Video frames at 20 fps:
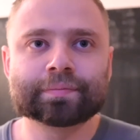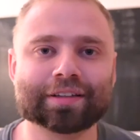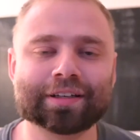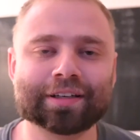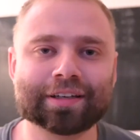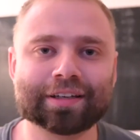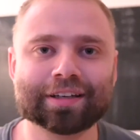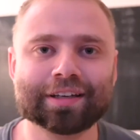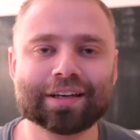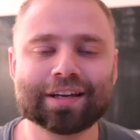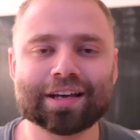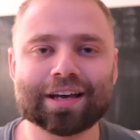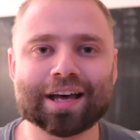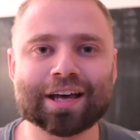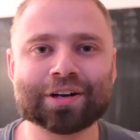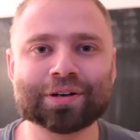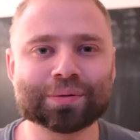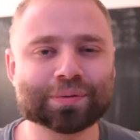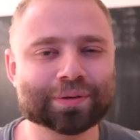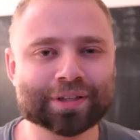Like,
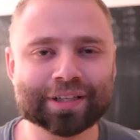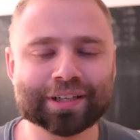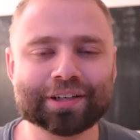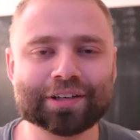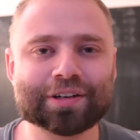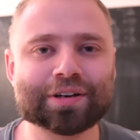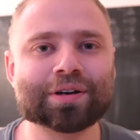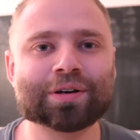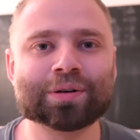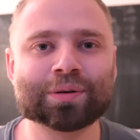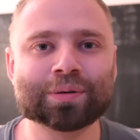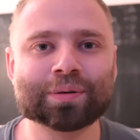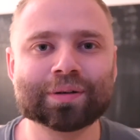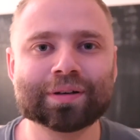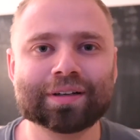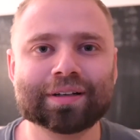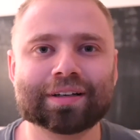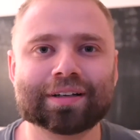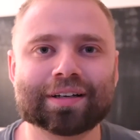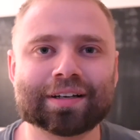I don't really know
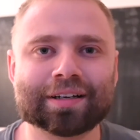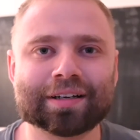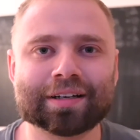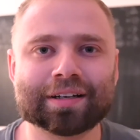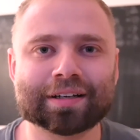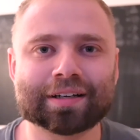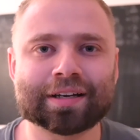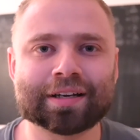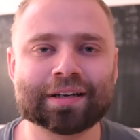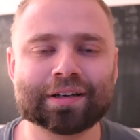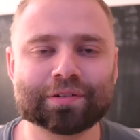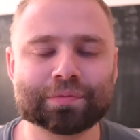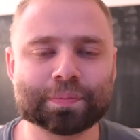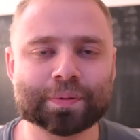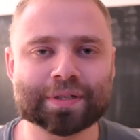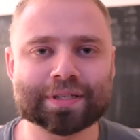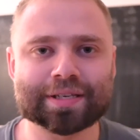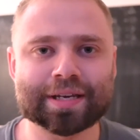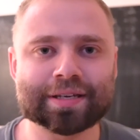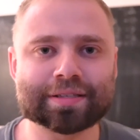kind of
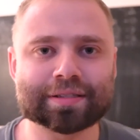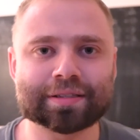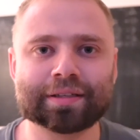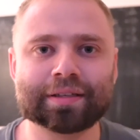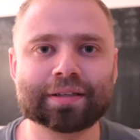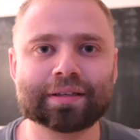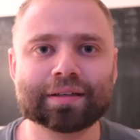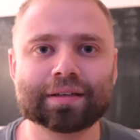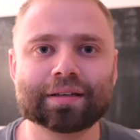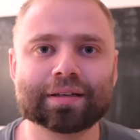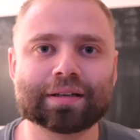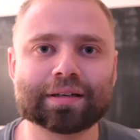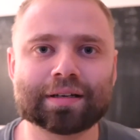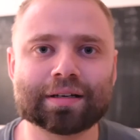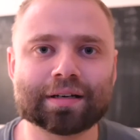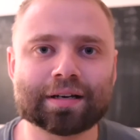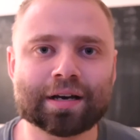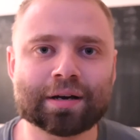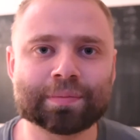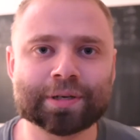precisely
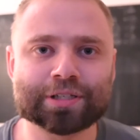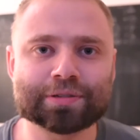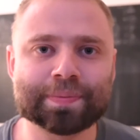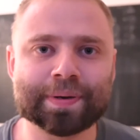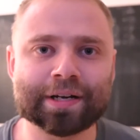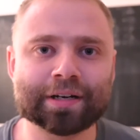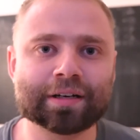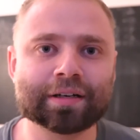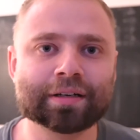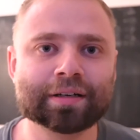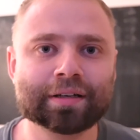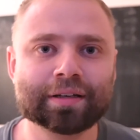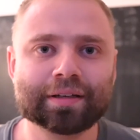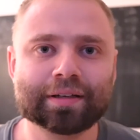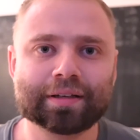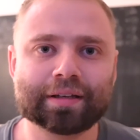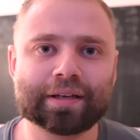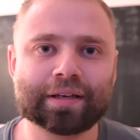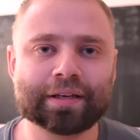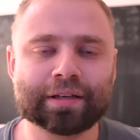how much better
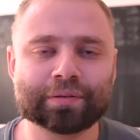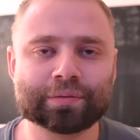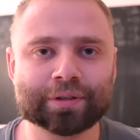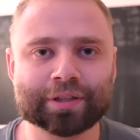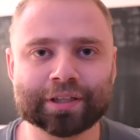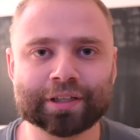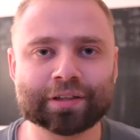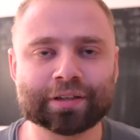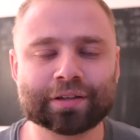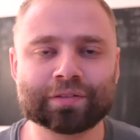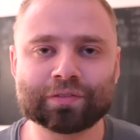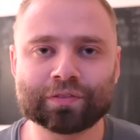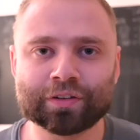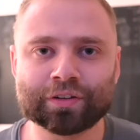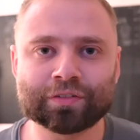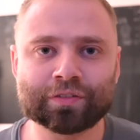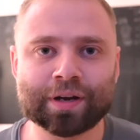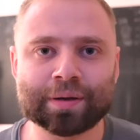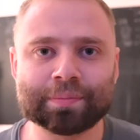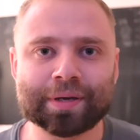a really good
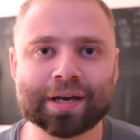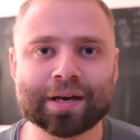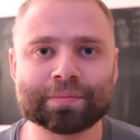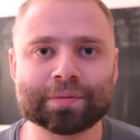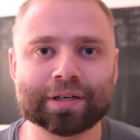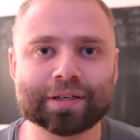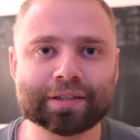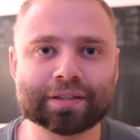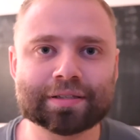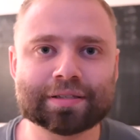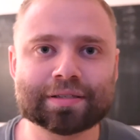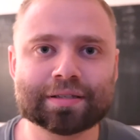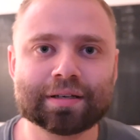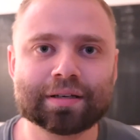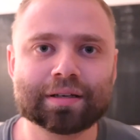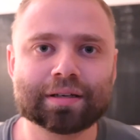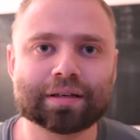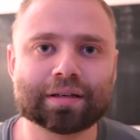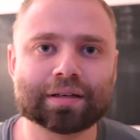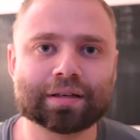full frame camera is
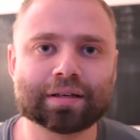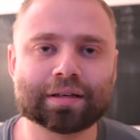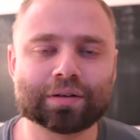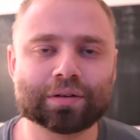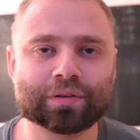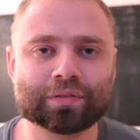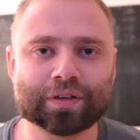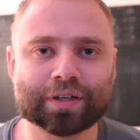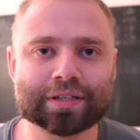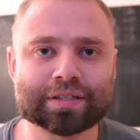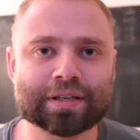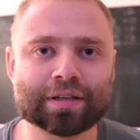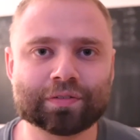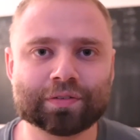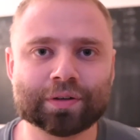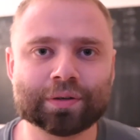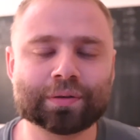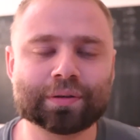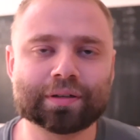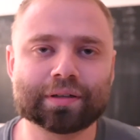over a cell
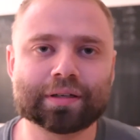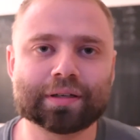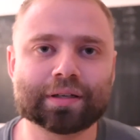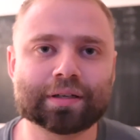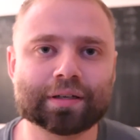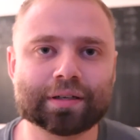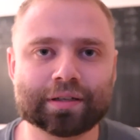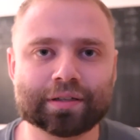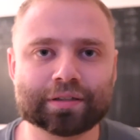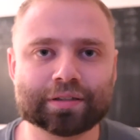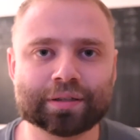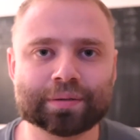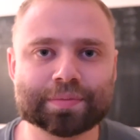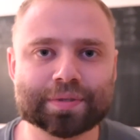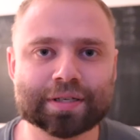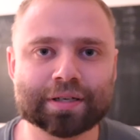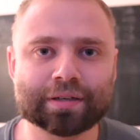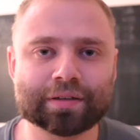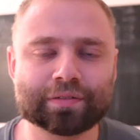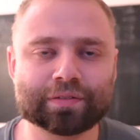phone in
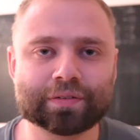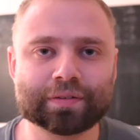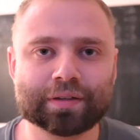terms of